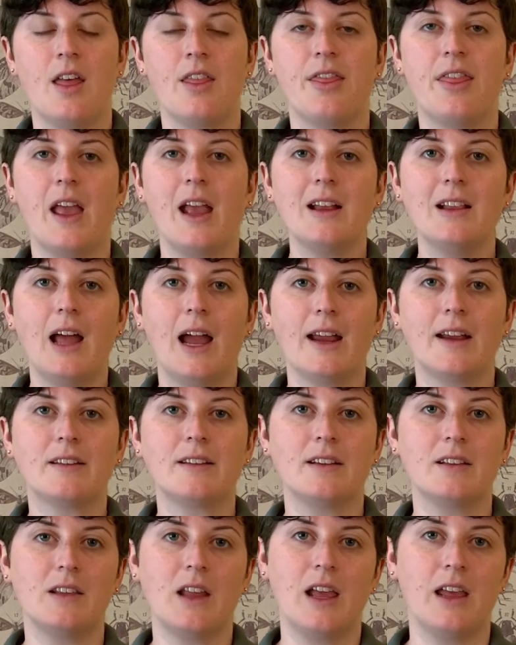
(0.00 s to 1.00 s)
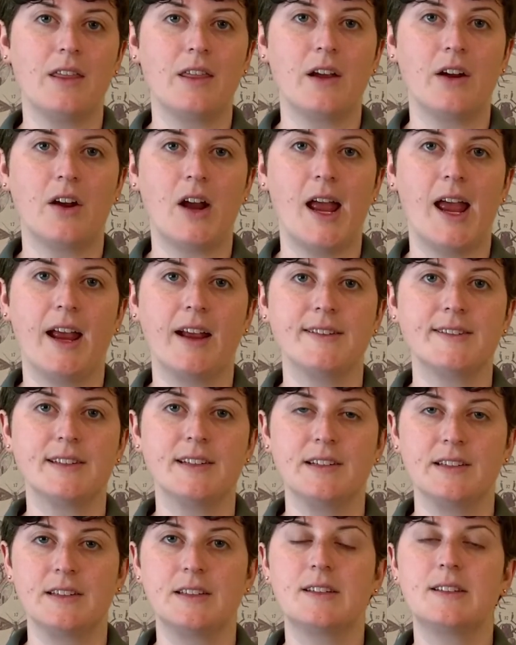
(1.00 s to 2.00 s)
They like to lay their eggs
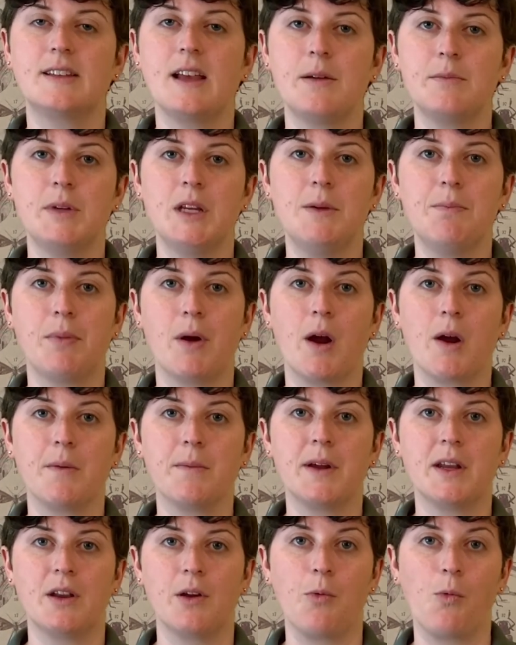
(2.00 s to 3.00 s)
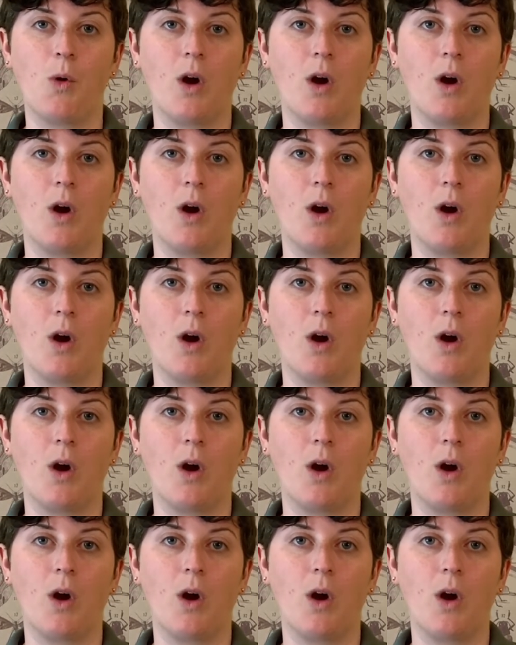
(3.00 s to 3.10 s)
in semi-permanent